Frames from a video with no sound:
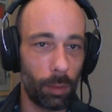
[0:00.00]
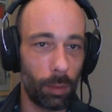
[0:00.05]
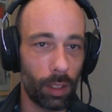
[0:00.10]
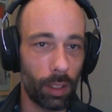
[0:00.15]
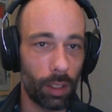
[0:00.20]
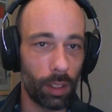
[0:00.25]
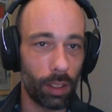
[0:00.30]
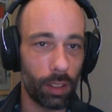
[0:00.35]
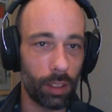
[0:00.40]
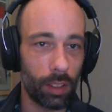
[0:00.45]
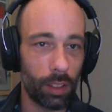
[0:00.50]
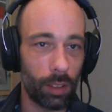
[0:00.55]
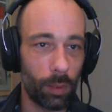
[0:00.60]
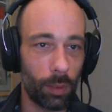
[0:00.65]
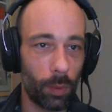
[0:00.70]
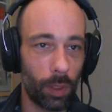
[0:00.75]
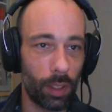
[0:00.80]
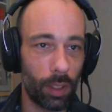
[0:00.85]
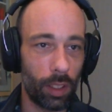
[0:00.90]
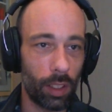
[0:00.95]
Because
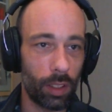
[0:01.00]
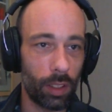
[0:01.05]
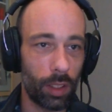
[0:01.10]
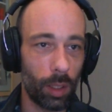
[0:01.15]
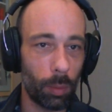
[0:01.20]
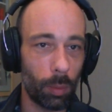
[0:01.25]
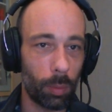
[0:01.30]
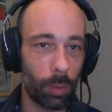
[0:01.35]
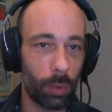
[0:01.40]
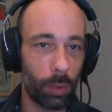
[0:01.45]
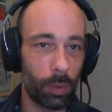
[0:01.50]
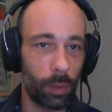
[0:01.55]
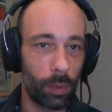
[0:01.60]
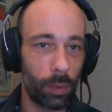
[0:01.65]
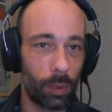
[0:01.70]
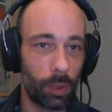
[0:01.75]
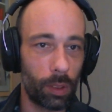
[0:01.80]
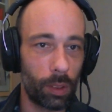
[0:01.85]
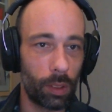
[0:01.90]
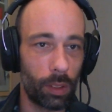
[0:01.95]
with this tip,
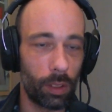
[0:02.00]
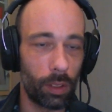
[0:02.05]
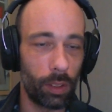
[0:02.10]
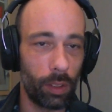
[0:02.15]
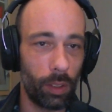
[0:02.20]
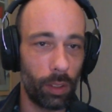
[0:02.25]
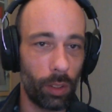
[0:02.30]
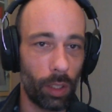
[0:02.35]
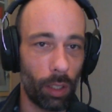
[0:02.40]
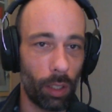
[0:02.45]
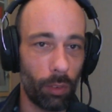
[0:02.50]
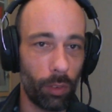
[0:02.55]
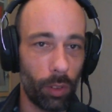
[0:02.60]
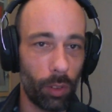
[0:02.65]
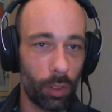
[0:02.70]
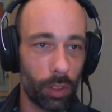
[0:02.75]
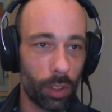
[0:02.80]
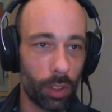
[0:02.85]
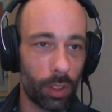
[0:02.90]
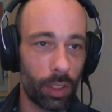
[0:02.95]
you have your
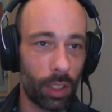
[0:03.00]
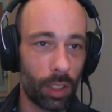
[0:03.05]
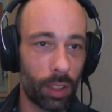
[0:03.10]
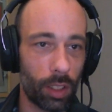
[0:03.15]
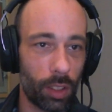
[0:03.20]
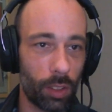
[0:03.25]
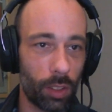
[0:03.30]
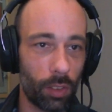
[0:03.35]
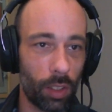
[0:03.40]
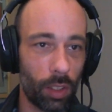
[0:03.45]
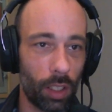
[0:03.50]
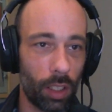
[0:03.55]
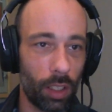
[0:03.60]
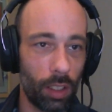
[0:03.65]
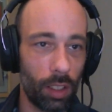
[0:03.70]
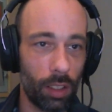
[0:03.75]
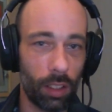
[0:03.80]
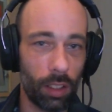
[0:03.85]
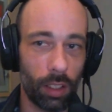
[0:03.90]
successes already.